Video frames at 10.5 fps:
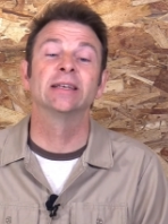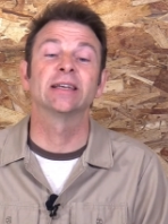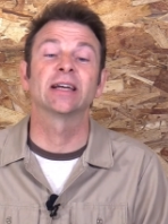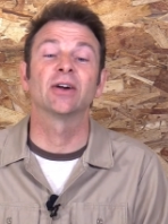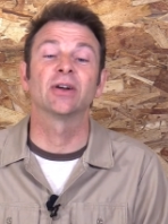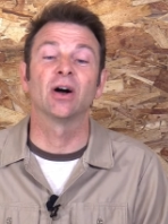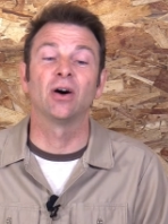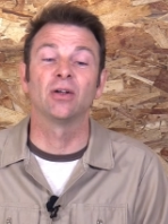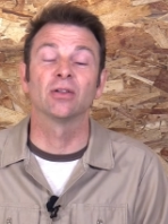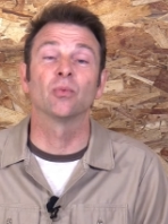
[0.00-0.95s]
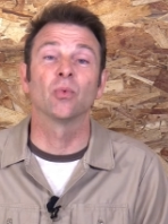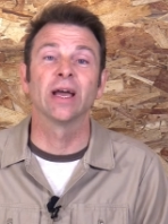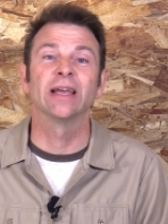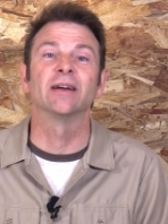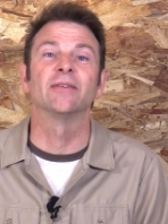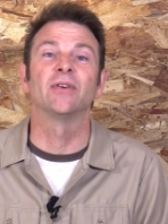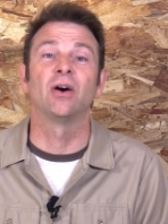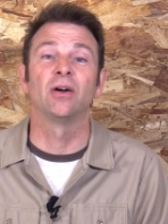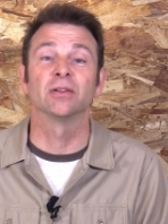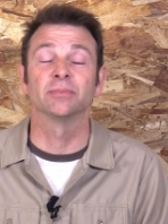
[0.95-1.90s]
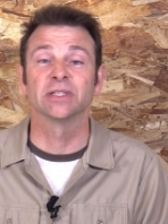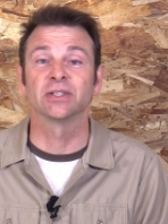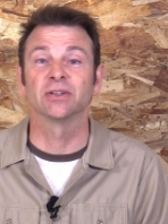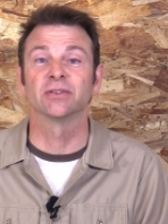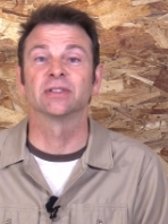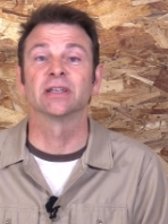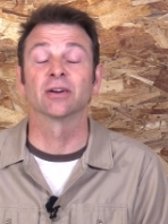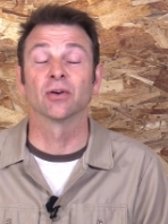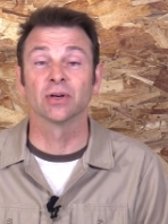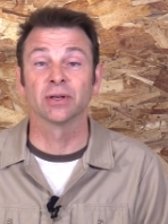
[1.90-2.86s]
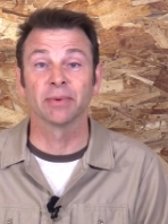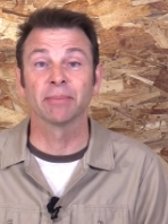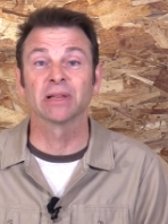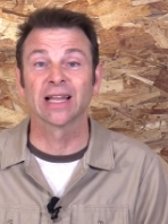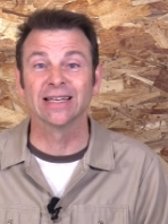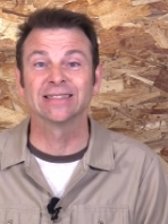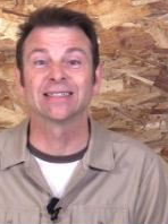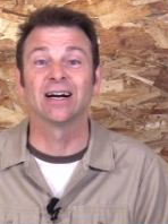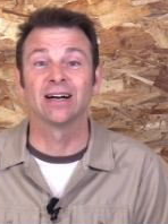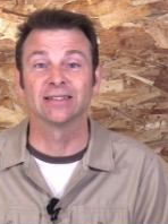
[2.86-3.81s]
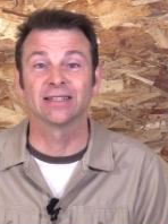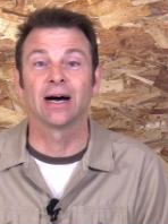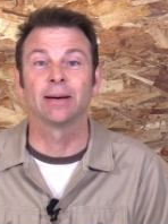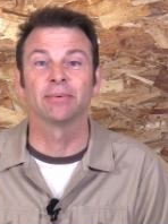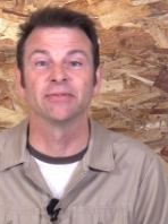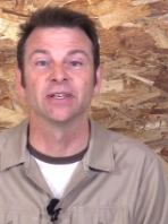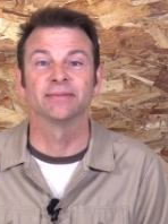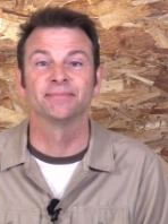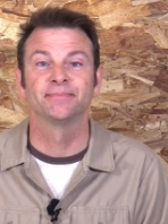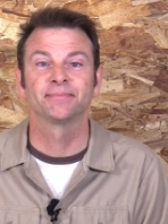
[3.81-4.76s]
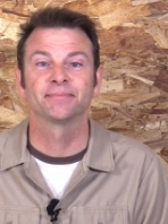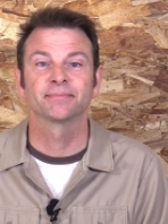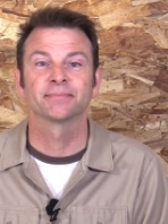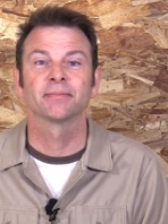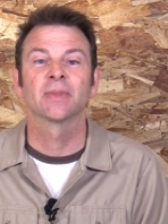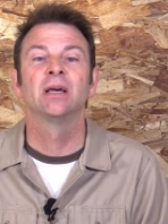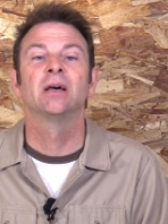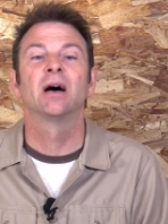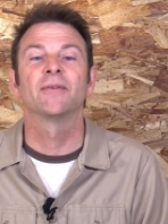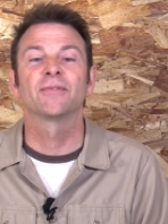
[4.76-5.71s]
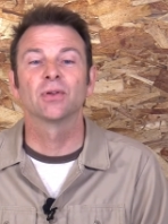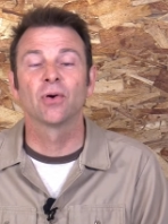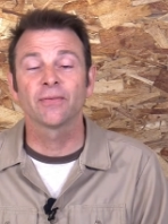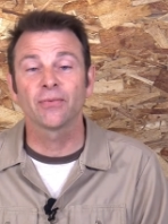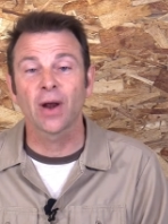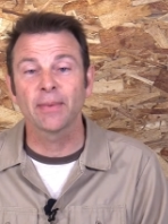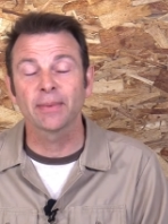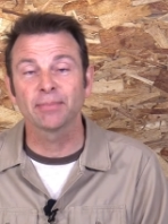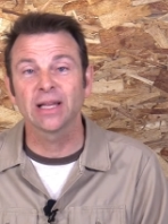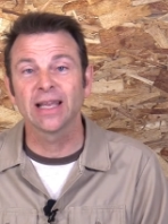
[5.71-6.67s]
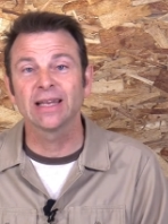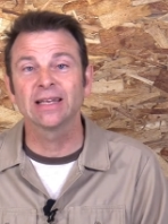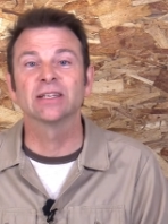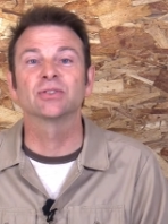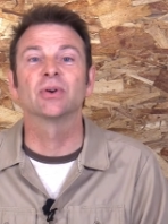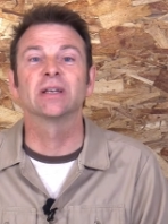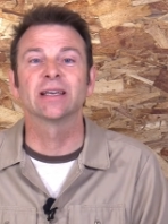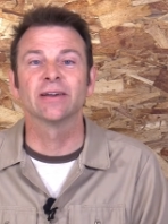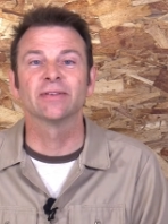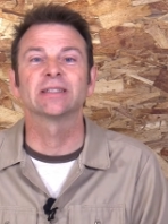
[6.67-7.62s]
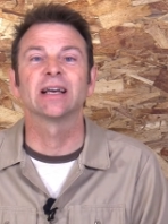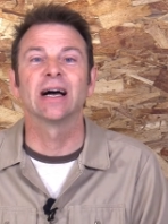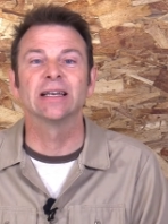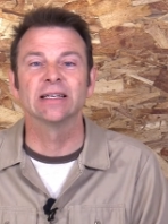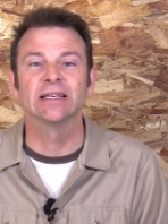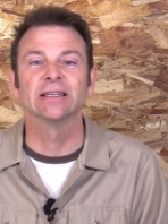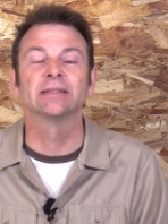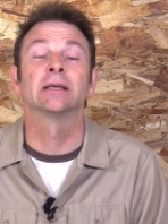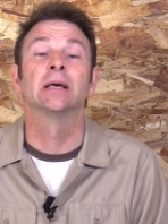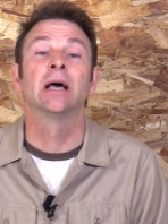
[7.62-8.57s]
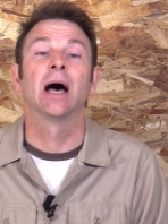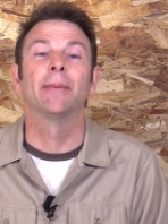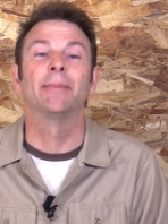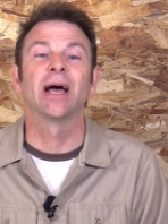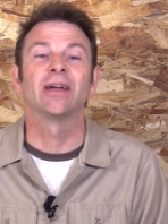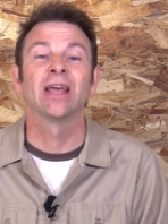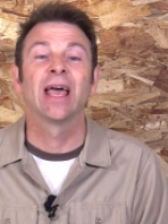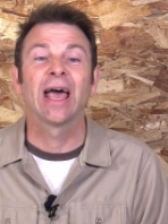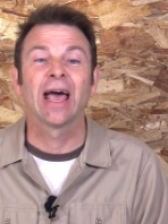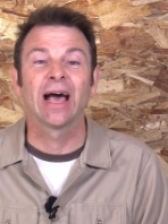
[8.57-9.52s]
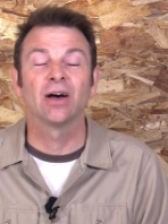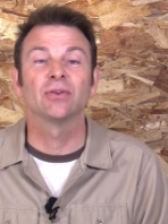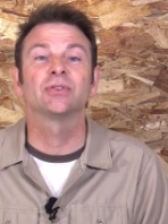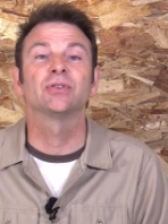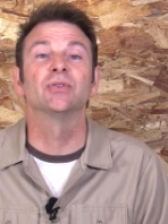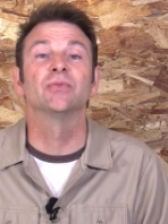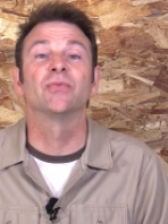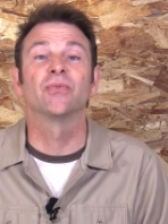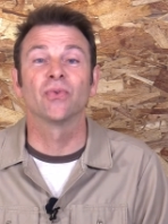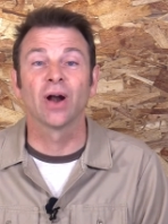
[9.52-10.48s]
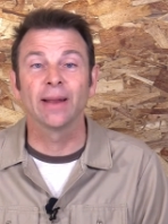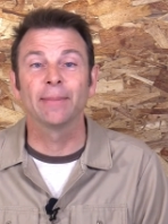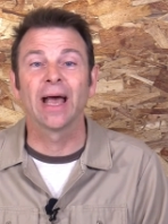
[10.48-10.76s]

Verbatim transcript: to carry all the weight of all the materials that are going to be placed on top of it. A floor framing plan is going to give us ideas about how to frame